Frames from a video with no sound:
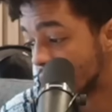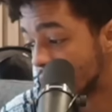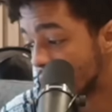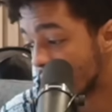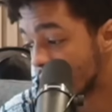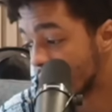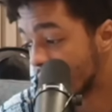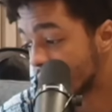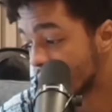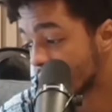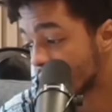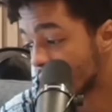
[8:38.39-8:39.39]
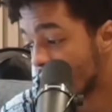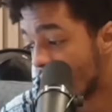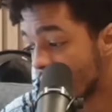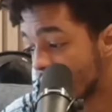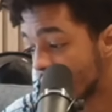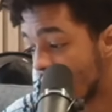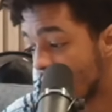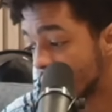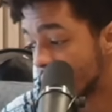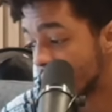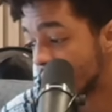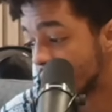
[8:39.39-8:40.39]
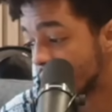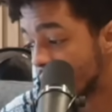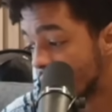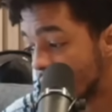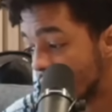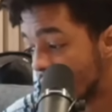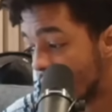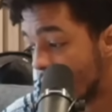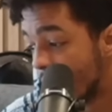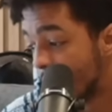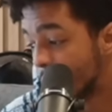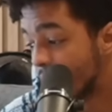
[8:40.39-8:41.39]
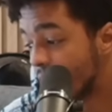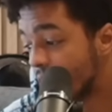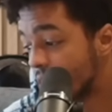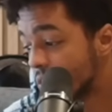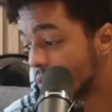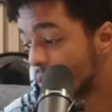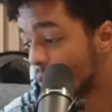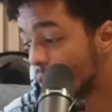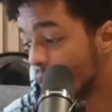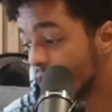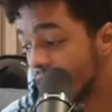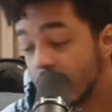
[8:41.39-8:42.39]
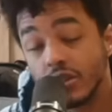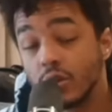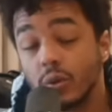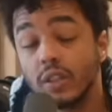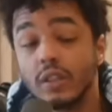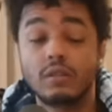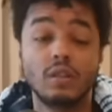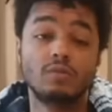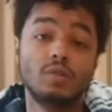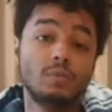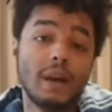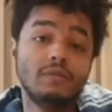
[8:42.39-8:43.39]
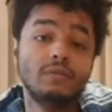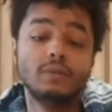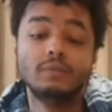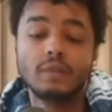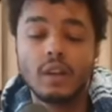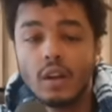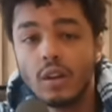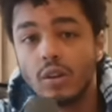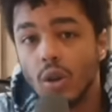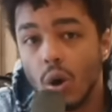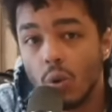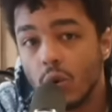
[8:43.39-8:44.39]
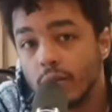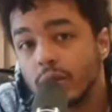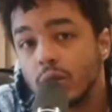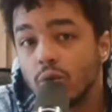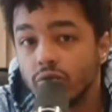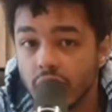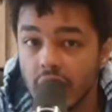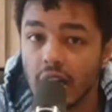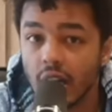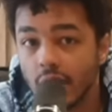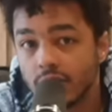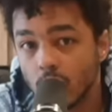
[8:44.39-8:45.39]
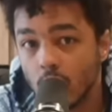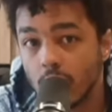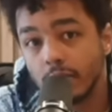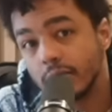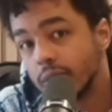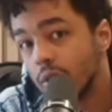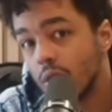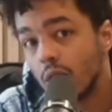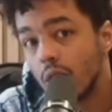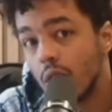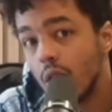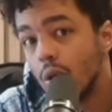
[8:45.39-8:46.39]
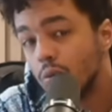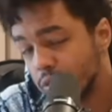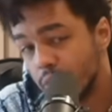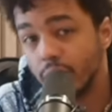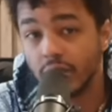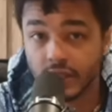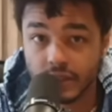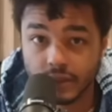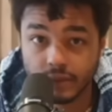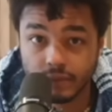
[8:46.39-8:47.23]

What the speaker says: I think you have to leave. Because what he is doing is disrespectful. No woman who really loves a woman would do this.